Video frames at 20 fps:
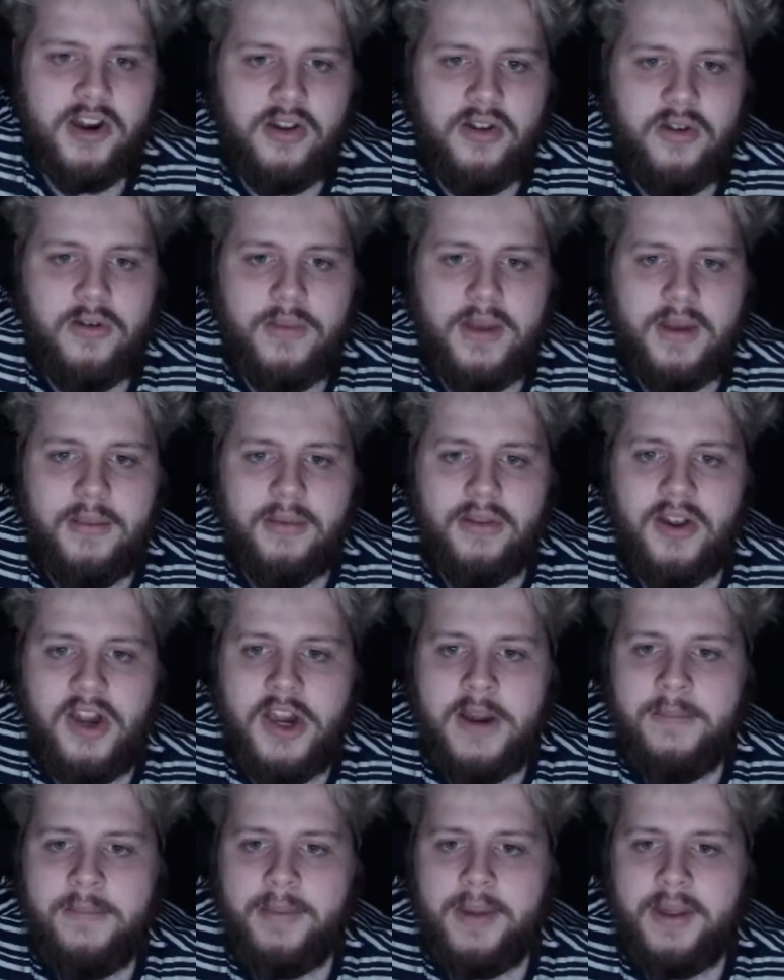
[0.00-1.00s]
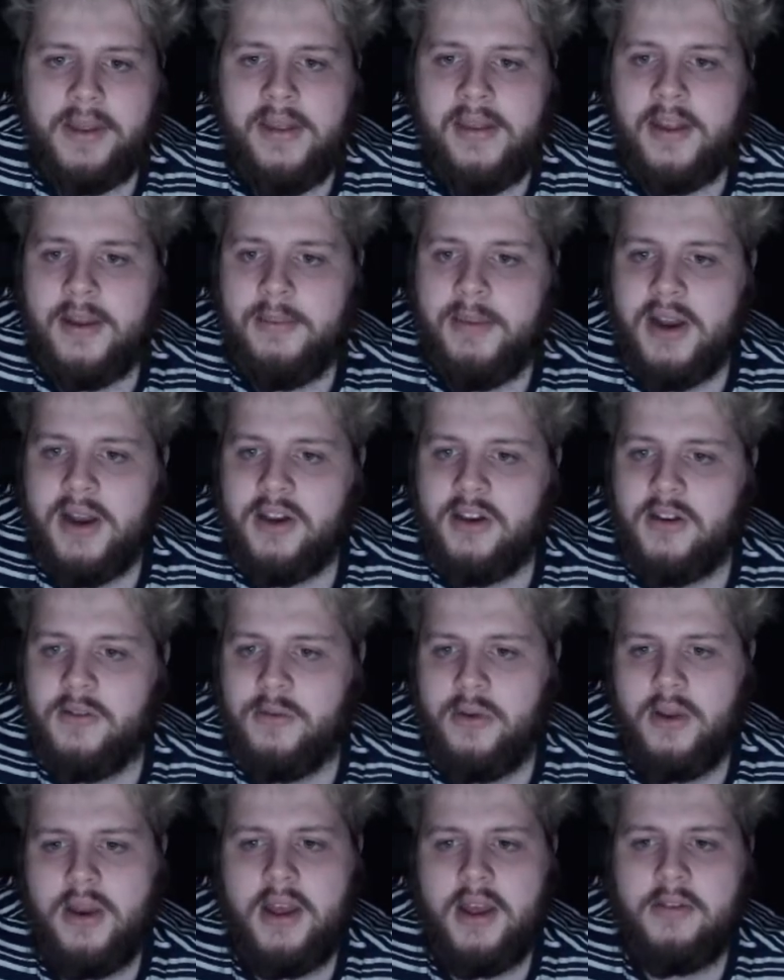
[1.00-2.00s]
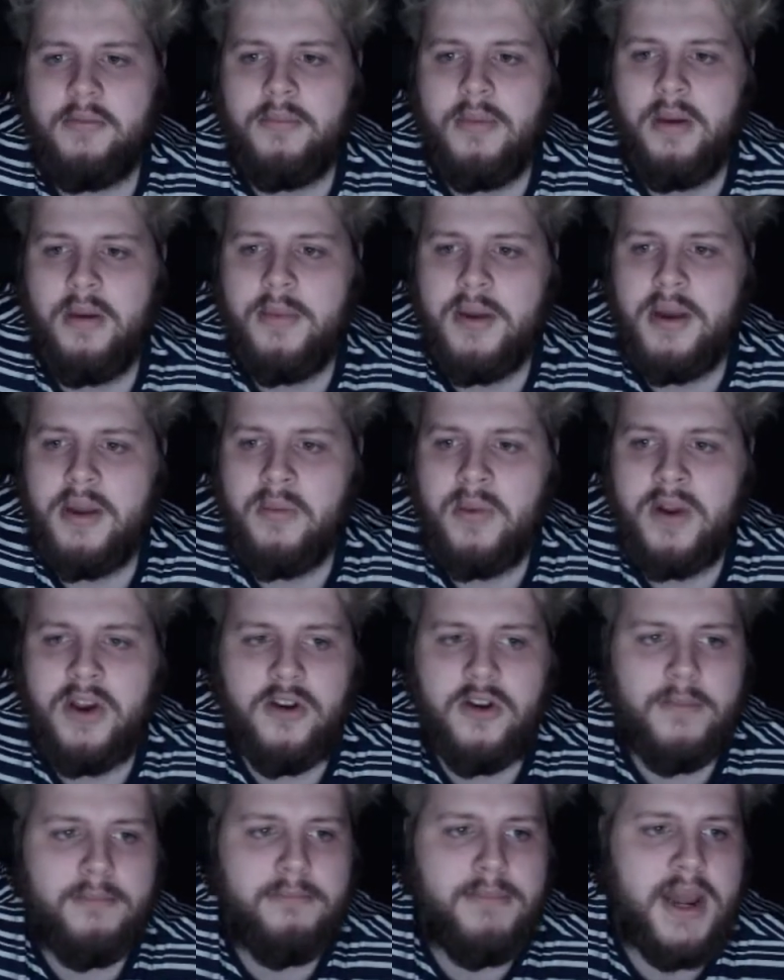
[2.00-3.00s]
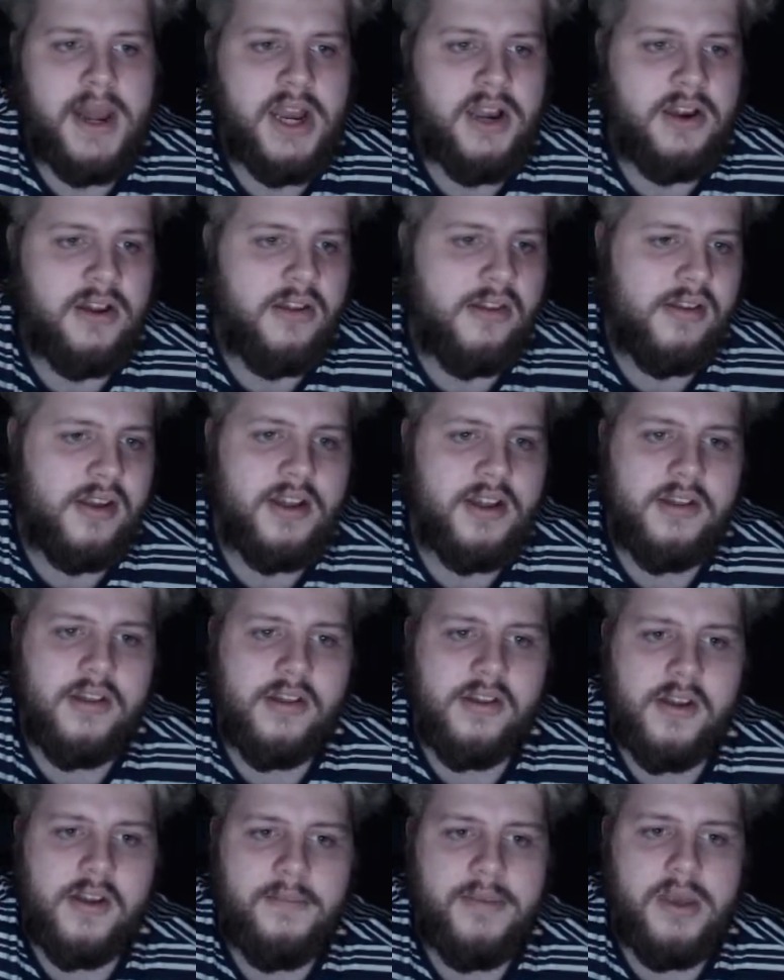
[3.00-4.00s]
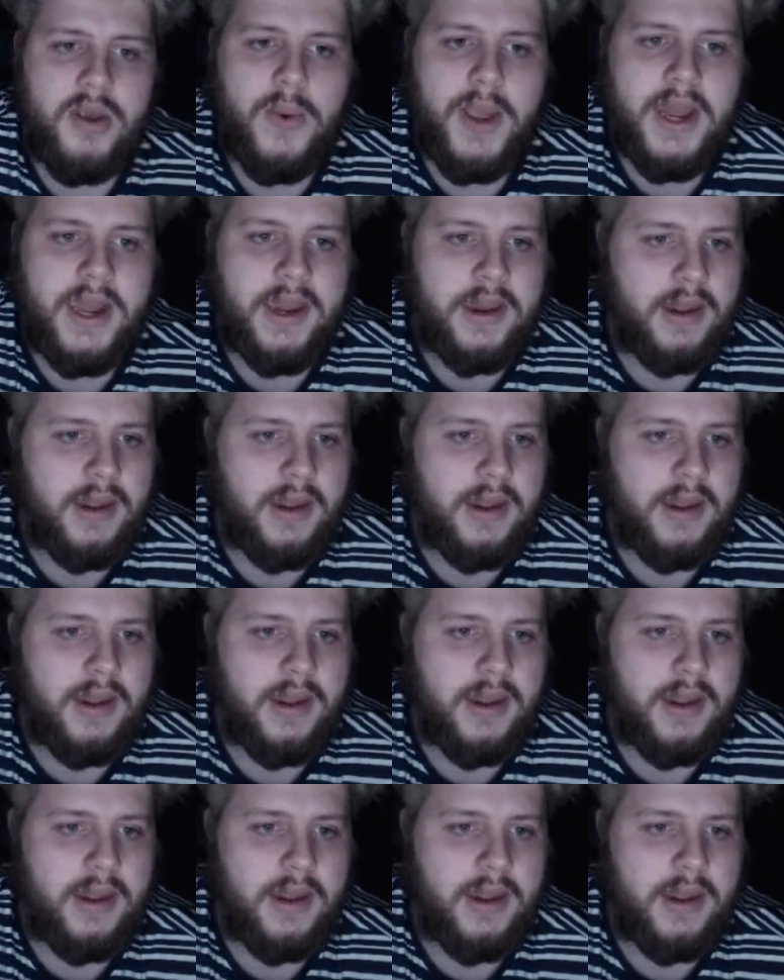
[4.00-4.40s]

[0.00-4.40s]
you'll be able to jump into the match for the next moment in which your manager decides to sub you in.